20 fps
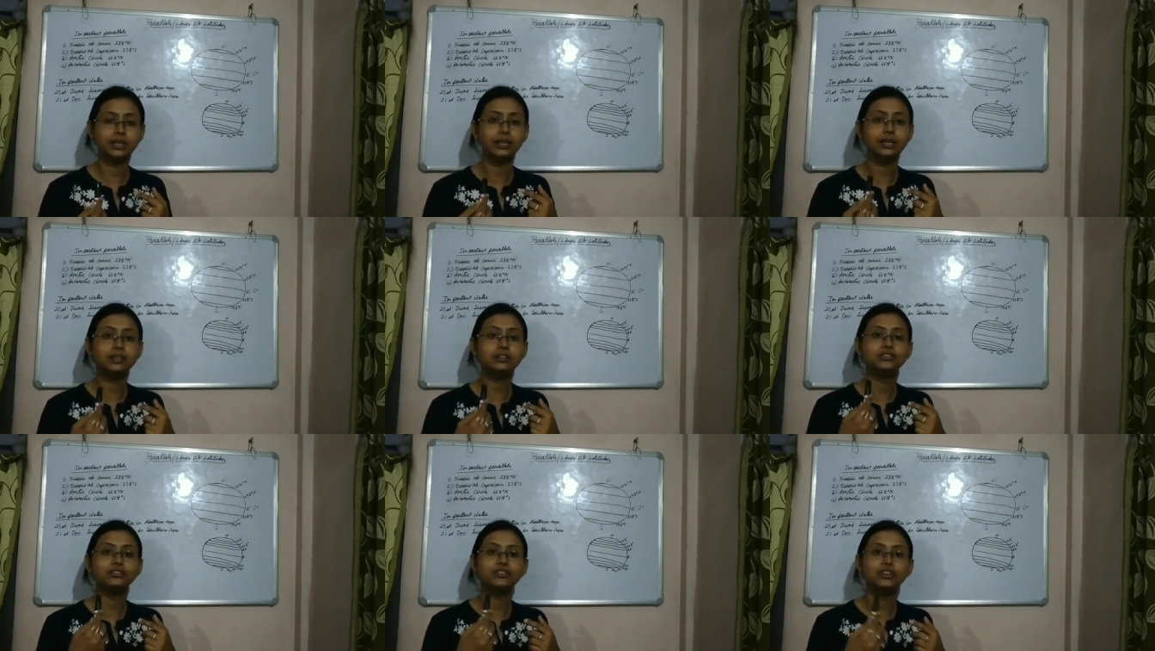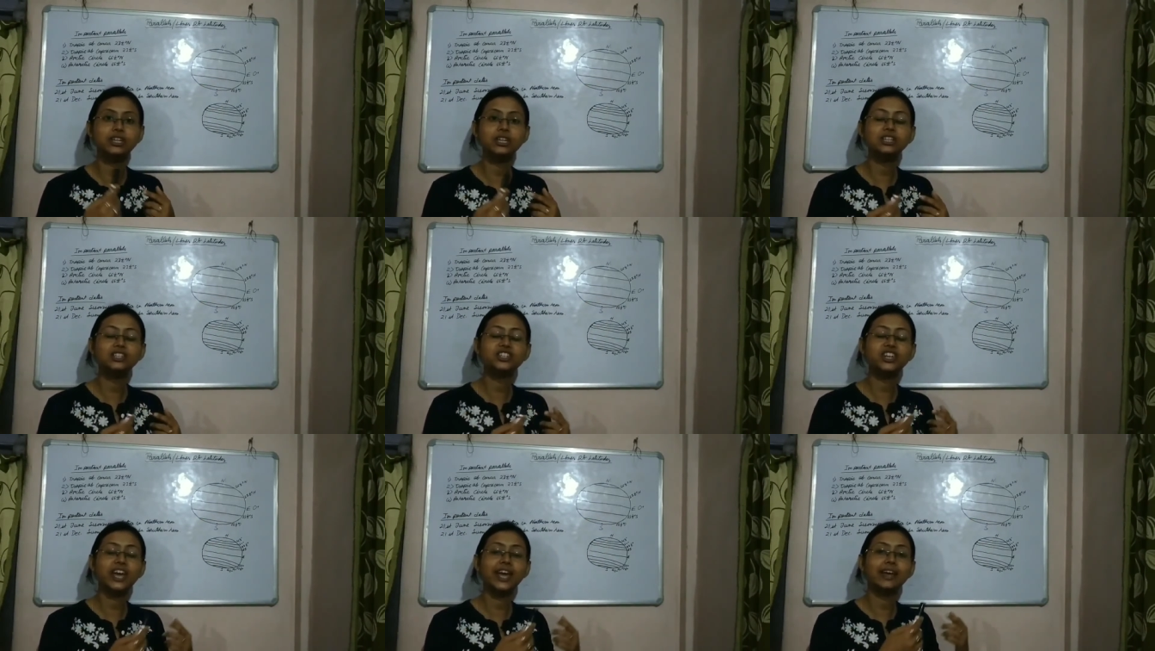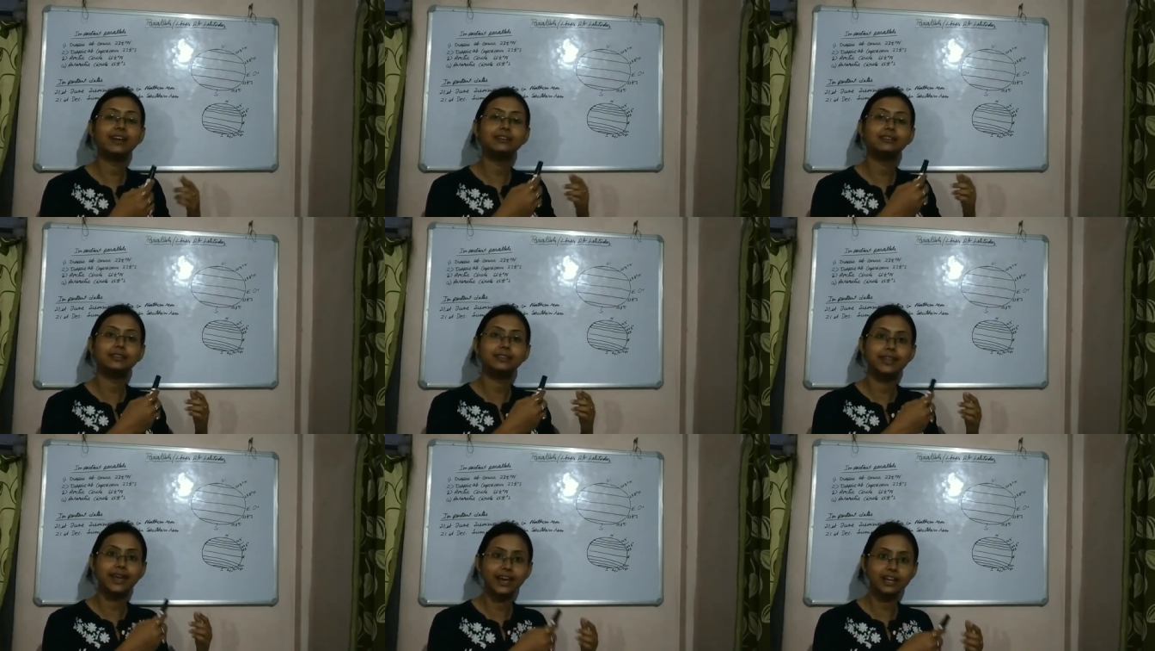it reached
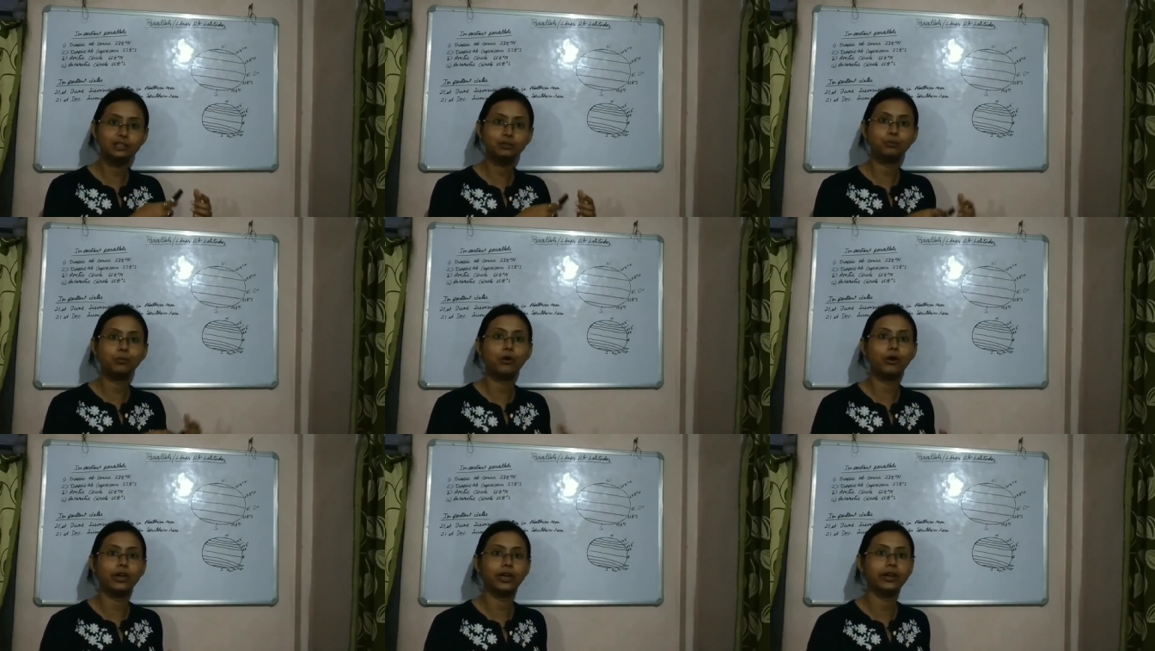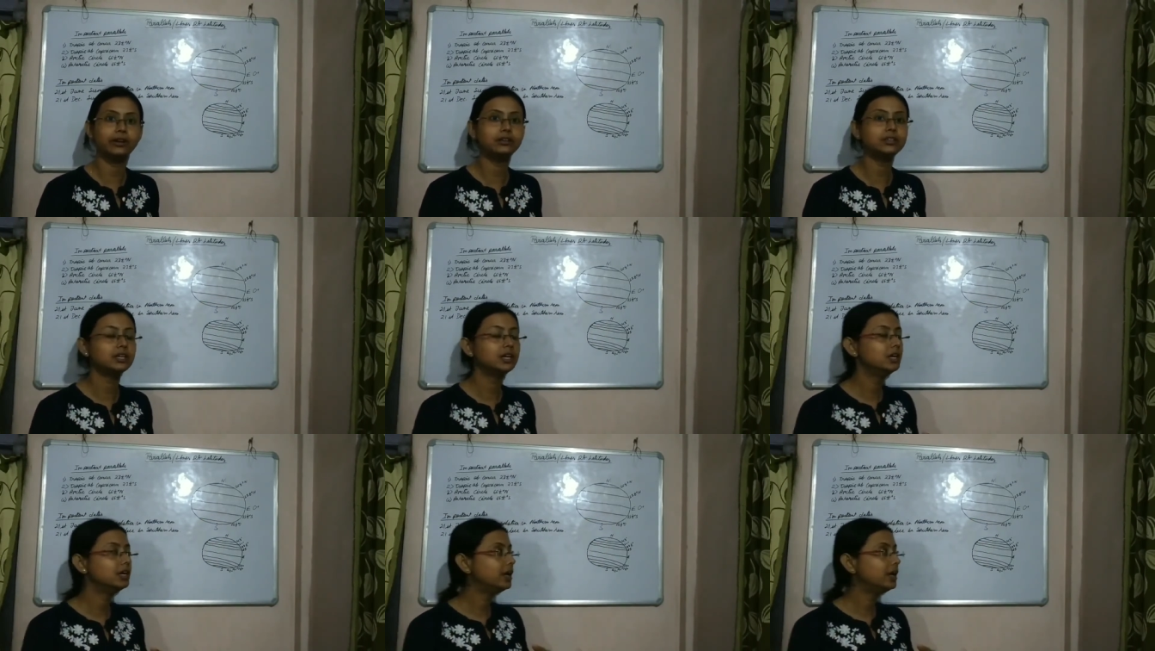at that point,